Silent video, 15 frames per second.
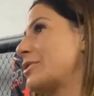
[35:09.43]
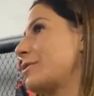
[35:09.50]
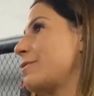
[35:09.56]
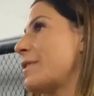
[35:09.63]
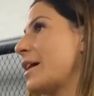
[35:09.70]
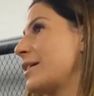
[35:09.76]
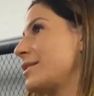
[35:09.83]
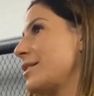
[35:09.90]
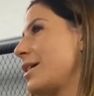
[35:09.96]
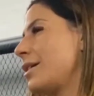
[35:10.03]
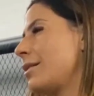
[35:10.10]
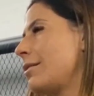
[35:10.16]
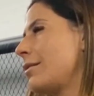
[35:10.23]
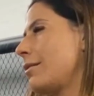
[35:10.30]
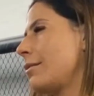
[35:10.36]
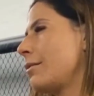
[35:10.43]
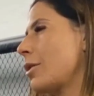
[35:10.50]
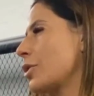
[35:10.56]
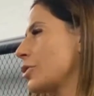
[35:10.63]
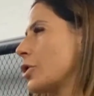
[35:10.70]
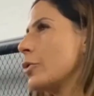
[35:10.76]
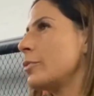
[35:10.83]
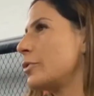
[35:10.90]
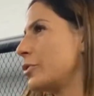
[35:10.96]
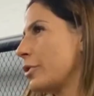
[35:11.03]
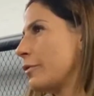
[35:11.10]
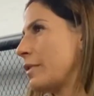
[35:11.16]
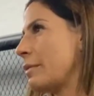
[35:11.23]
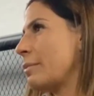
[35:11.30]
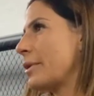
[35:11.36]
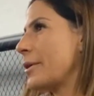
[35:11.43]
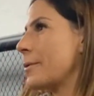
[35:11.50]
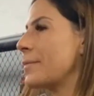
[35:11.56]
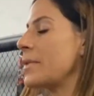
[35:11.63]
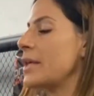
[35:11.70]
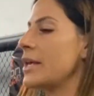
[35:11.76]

to fight in October or November.